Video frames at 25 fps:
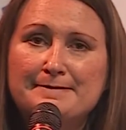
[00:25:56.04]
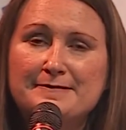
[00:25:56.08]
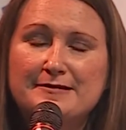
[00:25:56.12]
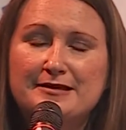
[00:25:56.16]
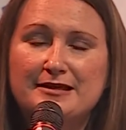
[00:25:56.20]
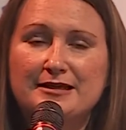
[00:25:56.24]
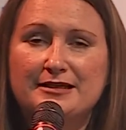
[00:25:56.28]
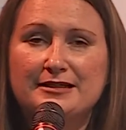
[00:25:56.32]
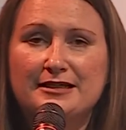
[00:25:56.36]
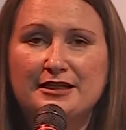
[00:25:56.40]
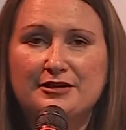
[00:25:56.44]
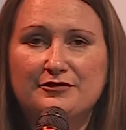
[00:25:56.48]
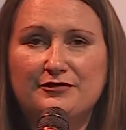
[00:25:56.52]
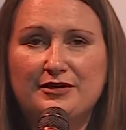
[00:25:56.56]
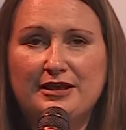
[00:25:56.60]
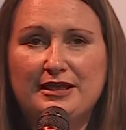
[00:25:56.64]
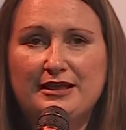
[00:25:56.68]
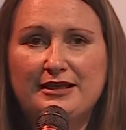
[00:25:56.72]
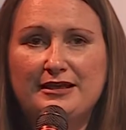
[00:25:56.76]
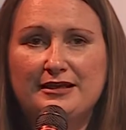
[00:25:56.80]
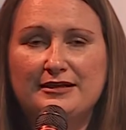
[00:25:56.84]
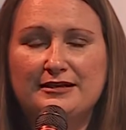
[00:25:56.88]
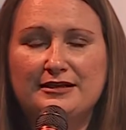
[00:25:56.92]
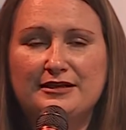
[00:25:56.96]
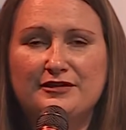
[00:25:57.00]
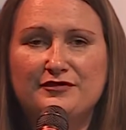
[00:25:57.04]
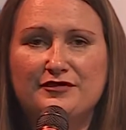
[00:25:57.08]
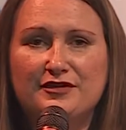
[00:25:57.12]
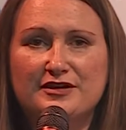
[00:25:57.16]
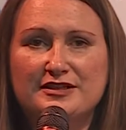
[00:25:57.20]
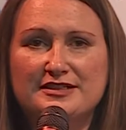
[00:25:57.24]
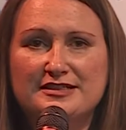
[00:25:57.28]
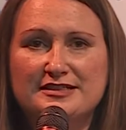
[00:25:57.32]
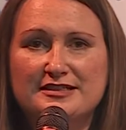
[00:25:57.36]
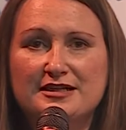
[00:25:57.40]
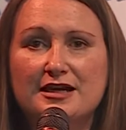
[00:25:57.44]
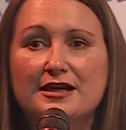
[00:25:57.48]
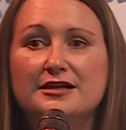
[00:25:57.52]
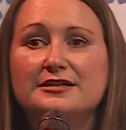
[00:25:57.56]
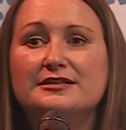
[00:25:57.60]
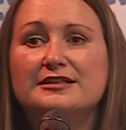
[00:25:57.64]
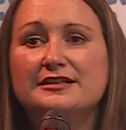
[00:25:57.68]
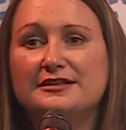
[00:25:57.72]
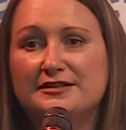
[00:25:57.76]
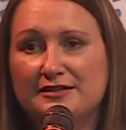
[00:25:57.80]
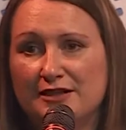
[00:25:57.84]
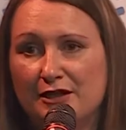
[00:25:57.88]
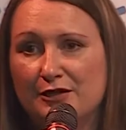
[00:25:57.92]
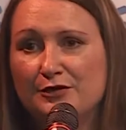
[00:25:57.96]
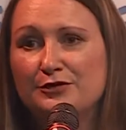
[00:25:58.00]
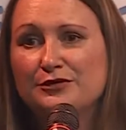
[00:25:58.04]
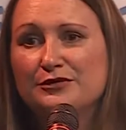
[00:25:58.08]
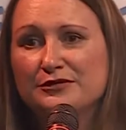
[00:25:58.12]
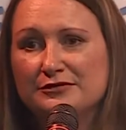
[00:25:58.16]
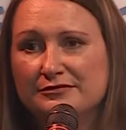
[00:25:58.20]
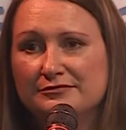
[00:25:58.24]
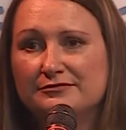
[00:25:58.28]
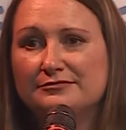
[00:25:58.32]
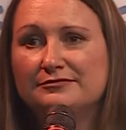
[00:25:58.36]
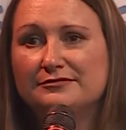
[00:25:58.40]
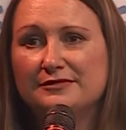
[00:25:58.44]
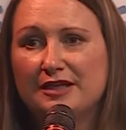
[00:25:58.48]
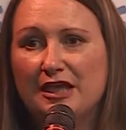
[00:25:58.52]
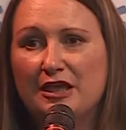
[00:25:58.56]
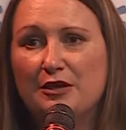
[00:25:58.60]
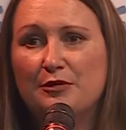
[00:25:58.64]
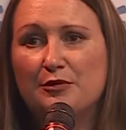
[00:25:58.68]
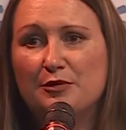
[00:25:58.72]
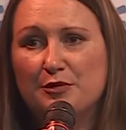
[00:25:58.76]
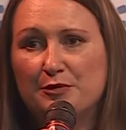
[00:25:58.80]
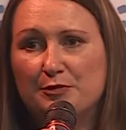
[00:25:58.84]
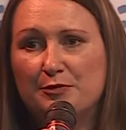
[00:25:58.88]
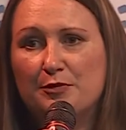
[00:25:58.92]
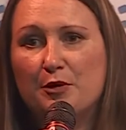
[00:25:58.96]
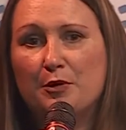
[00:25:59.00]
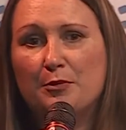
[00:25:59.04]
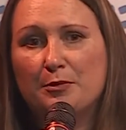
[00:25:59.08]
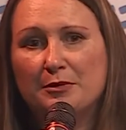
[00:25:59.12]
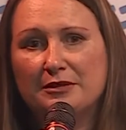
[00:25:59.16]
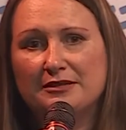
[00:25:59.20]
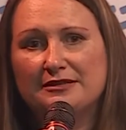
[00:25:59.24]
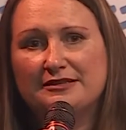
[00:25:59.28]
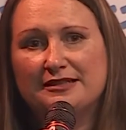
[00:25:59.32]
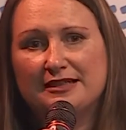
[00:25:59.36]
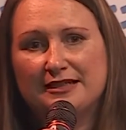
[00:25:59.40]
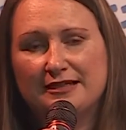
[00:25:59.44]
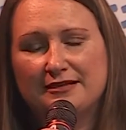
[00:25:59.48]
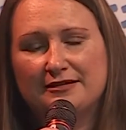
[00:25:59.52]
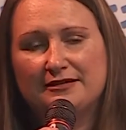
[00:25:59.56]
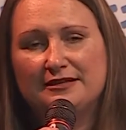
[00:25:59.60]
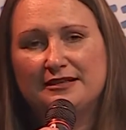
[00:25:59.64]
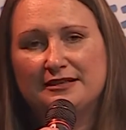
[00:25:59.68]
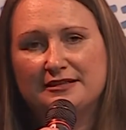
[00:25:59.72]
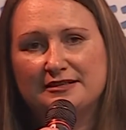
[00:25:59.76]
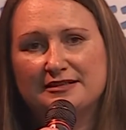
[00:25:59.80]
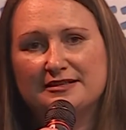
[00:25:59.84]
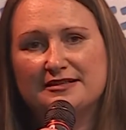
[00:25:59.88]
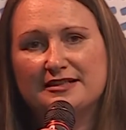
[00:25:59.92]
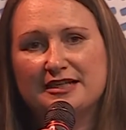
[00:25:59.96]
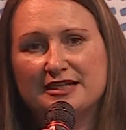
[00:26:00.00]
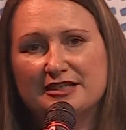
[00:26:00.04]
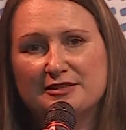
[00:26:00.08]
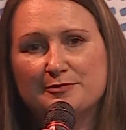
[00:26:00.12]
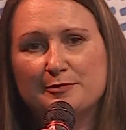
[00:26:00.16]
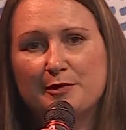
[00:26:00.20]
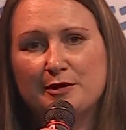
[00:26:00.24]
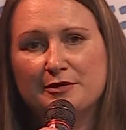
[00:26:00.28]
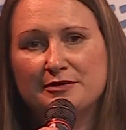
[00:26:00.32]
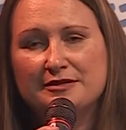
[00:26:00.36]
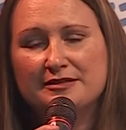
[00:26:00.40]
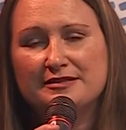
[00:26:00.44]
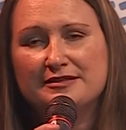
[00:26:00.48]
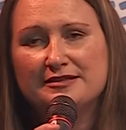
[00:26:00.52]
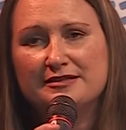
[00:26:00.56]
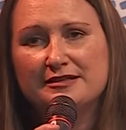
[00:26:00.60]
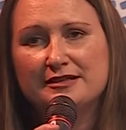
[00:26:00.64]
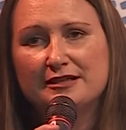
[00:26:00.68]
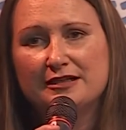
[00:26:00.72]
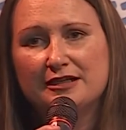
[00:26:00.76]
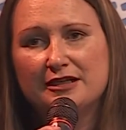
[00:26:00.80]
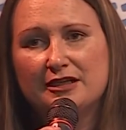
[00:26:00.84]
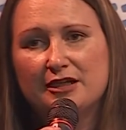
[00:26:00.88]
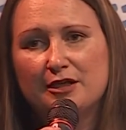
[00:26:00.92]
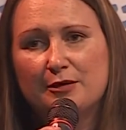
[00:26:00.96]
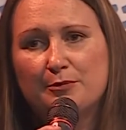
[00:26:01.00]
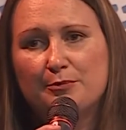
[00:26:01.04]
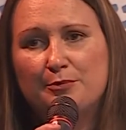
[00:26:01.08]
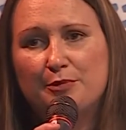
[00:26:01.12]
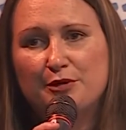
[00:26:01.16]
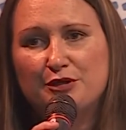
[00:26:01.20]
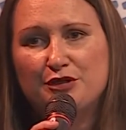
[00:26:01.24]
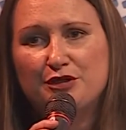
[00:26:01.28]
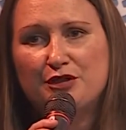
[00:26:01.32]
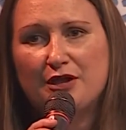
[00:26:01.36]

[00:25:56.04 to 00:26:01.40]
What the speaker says: And I reckon if I started now, it would probably take 3 to 6 months. But you